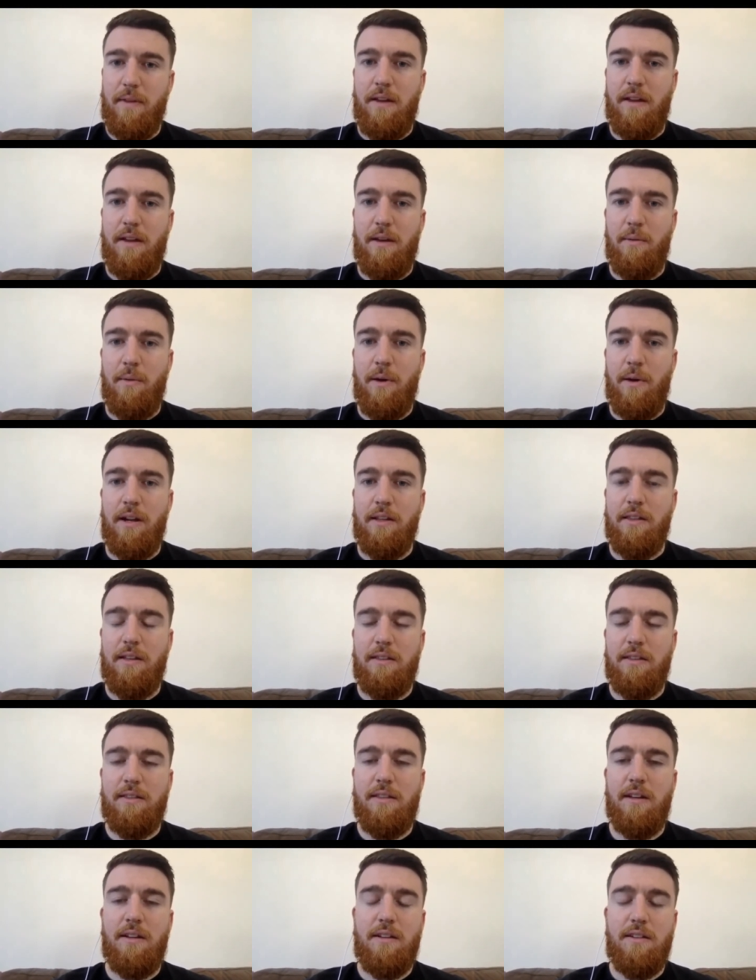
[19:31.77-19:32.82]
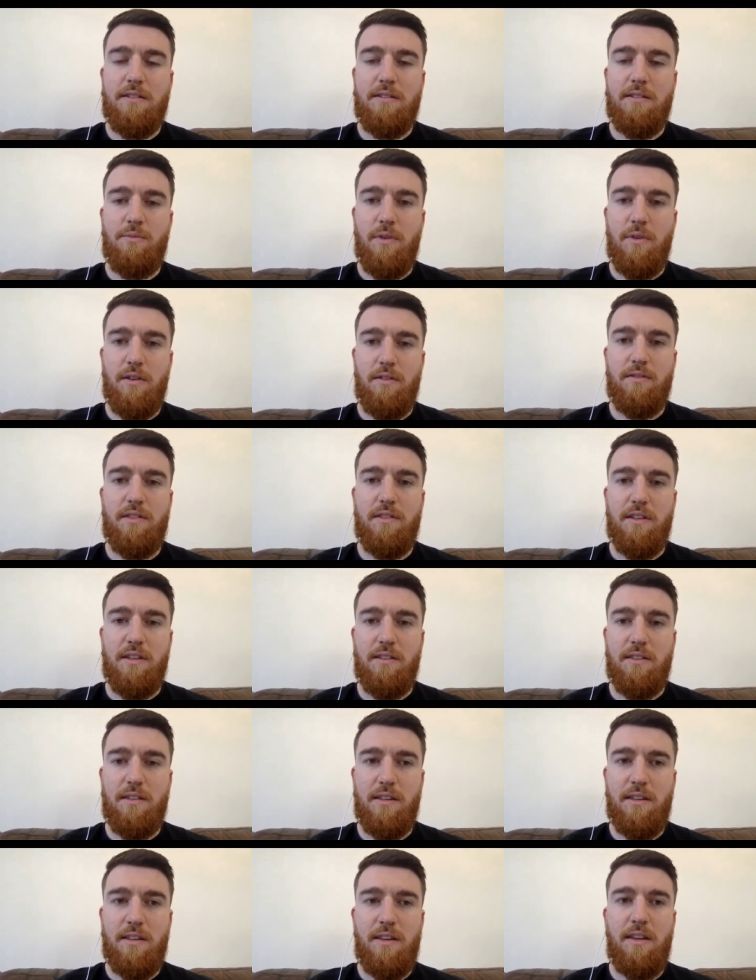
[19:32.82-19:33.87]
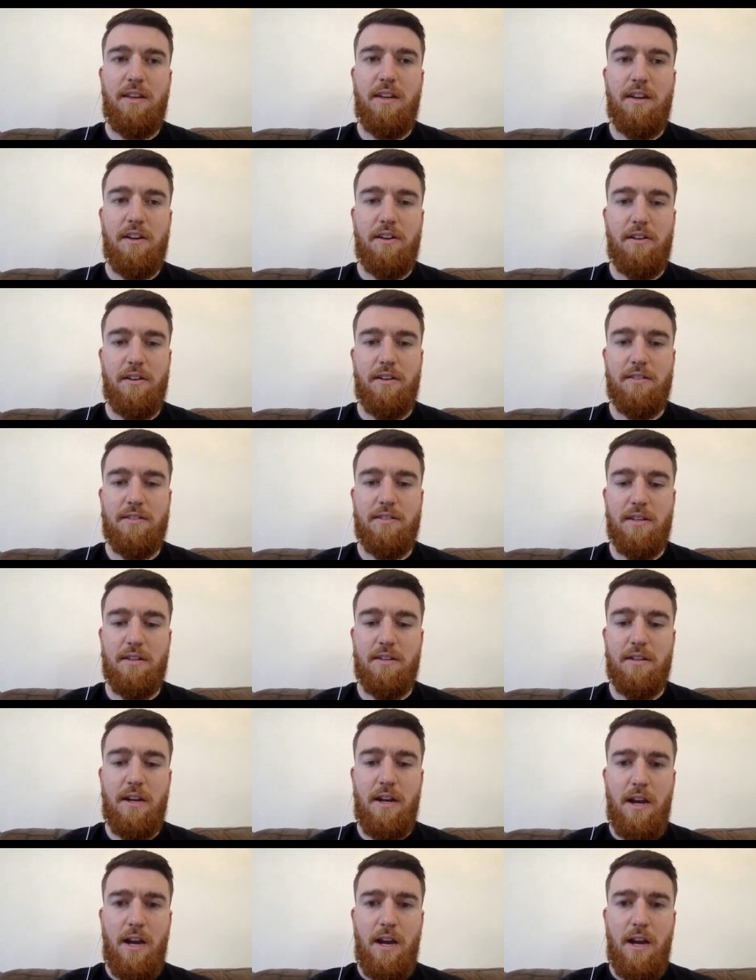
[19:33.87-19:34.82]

Um, and I think that is one of the, the key areas that,